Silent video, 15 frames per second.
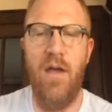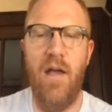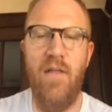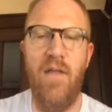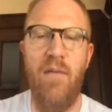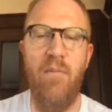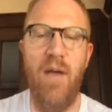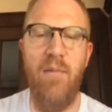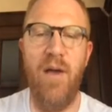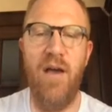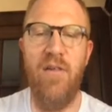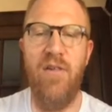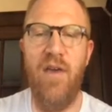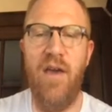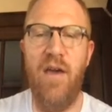Then maybe I
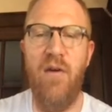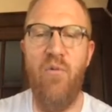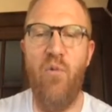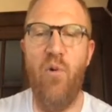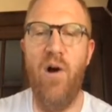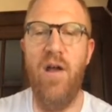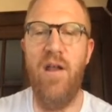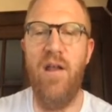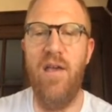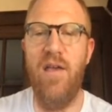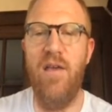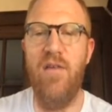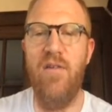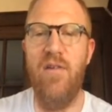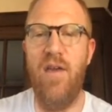say, what
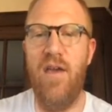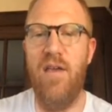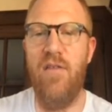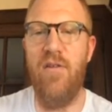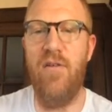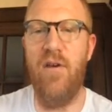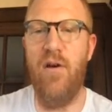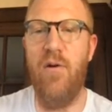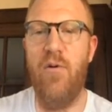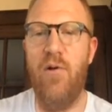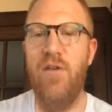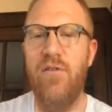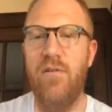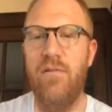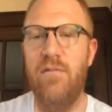is its
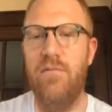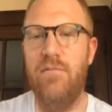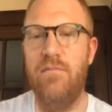equation?